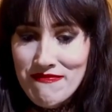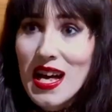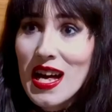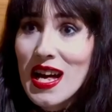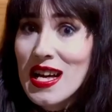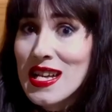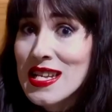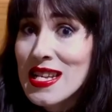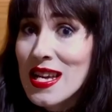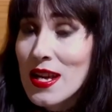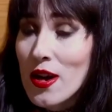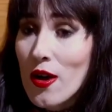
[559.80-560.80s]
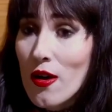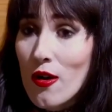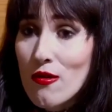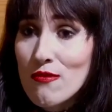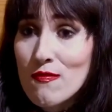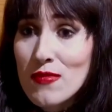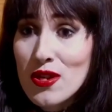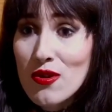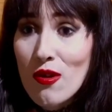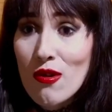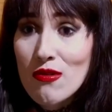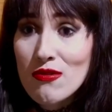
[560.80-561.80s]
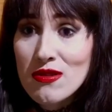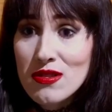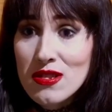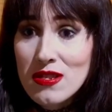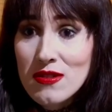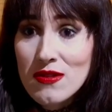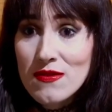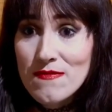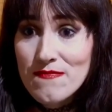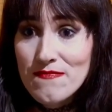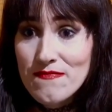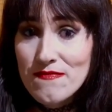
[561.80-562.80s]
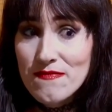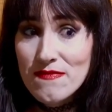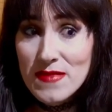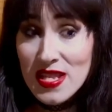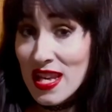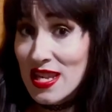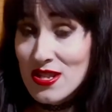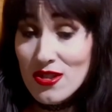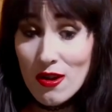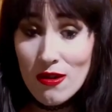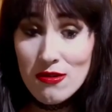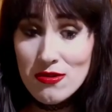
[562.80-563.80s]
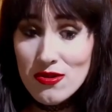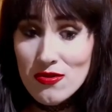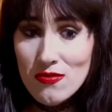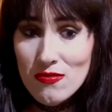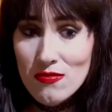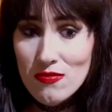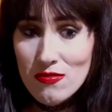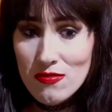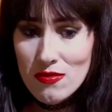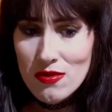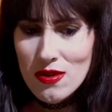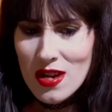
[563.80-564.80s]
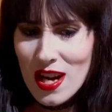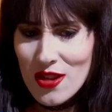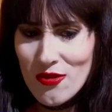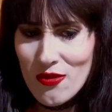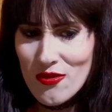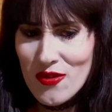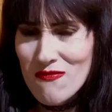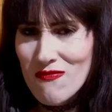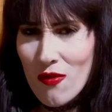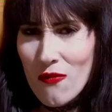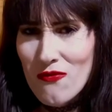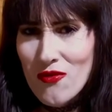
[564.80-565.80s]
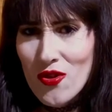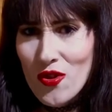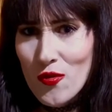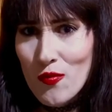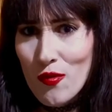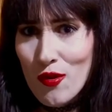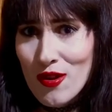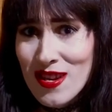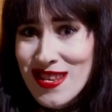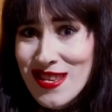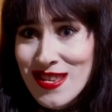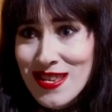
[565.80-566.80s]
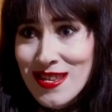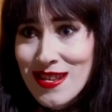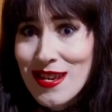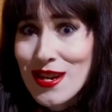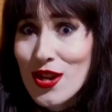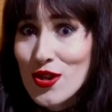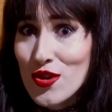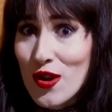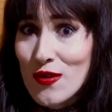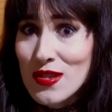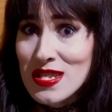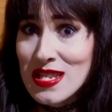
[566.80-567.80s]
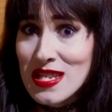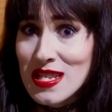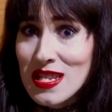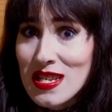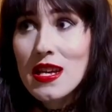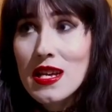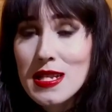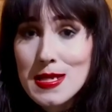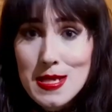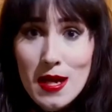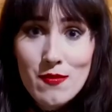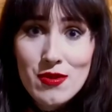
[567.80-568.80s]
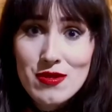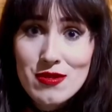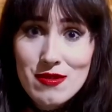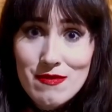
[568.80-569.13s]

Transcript: and unbeknown to guess or to, I don't know if Rolf knew, but he had already examined